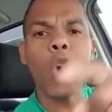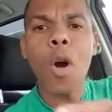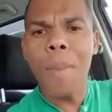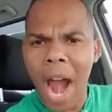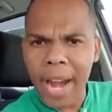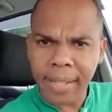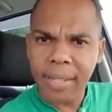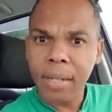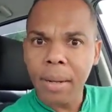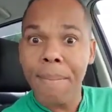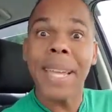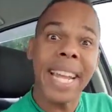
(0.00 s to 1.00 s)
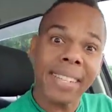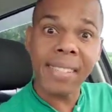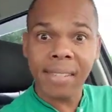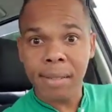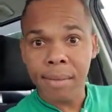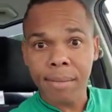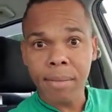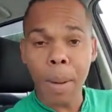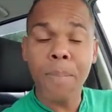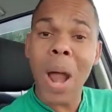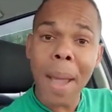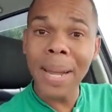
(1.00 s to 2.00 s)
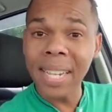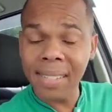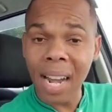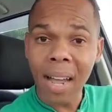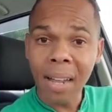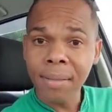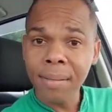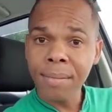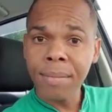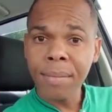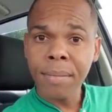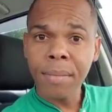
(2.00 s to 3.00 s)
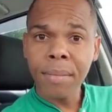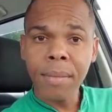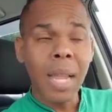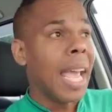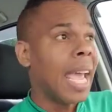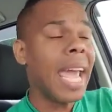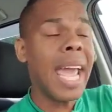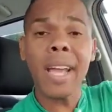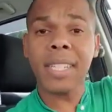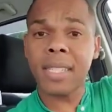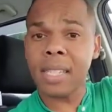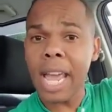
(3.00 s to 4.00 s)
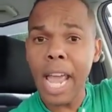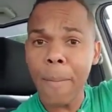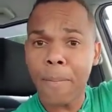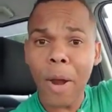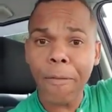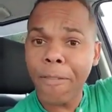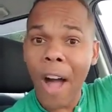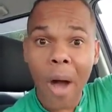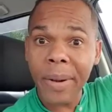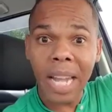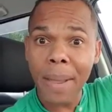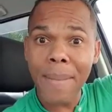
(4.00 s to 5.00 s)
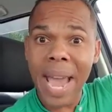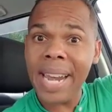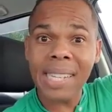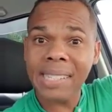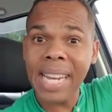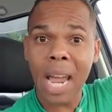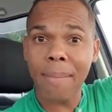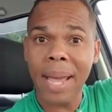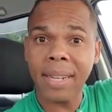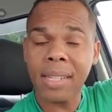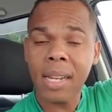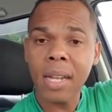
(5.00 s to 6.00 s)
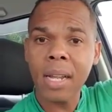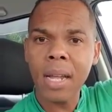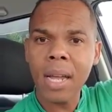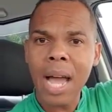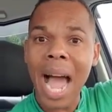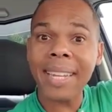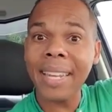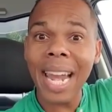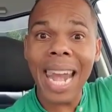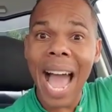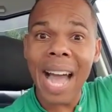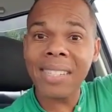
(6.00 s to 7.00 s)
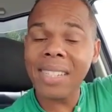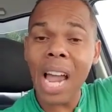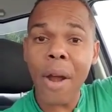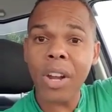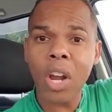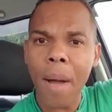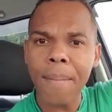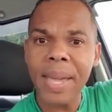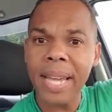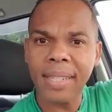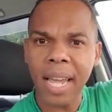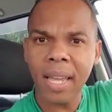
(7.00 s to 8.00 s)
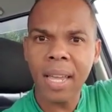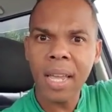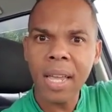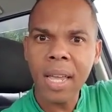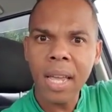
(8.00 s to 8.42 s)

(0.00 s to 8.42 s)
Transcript: Hubert Minnis, the Prime Minister, he profoundly made a statement at the last CARICOM meeting.